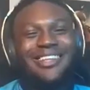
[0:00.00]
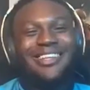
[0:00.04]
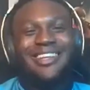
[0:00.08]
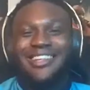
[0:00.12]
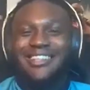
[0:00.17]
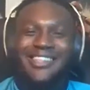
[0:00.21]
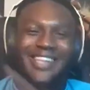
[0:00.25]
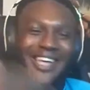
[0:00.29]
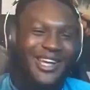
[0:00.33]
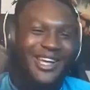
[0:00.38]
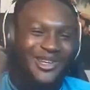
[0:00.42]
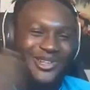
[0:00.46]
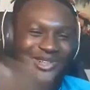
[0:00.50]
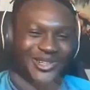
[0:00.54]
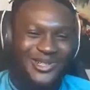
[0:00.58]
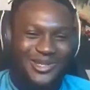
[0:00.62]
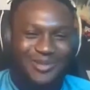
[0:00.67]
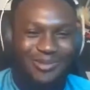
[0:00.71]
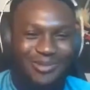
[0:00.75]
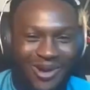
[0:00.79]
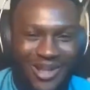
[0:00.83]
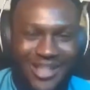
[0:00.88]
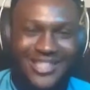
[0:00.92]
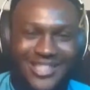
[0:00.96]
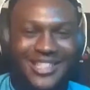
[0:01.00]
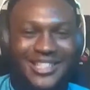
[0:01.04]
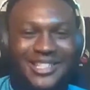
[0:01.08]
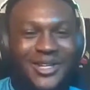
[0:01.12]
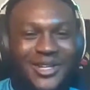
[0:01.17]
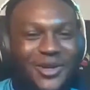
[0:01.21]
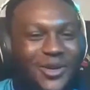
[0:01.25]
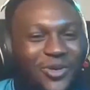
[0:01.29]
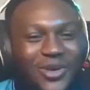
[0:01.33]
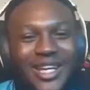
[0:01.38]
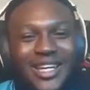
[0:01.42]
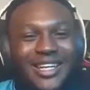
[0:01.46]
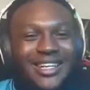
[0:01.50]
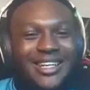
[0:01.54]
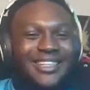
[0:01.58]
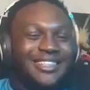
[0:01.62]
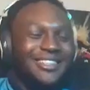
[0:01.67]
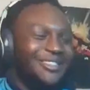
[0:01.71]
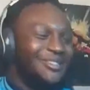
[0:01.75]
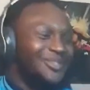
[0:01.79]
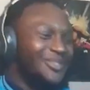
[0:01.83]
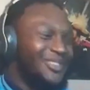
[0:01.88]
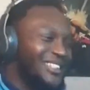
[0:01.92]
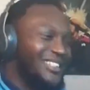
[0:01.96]
There's an extra sparring session
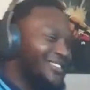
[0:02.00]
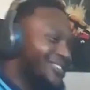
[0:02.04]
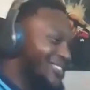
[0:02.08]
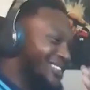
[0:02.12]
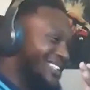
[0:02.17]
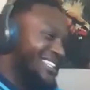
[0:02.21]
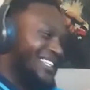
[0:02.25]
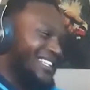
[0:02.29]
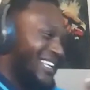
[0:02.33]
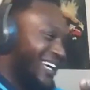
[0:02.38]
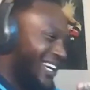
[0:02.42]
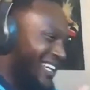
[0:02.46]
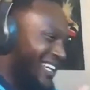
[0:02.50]
waiting with the dad.